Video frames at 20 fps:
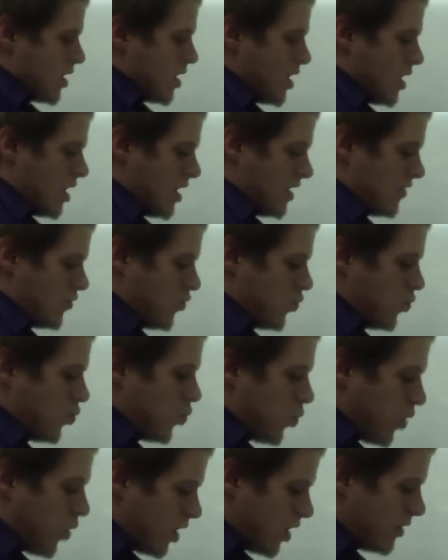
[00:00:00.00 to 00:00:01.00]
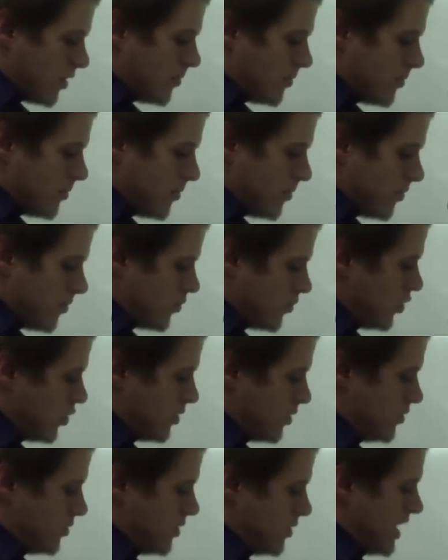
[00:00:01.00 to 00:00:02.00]
Alright,
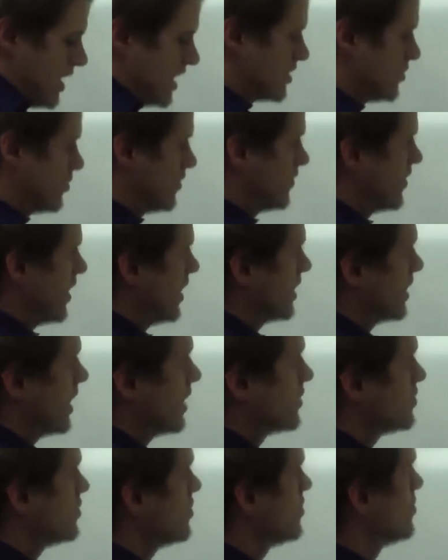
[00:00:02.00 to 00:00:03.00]
actually we've kind of got 2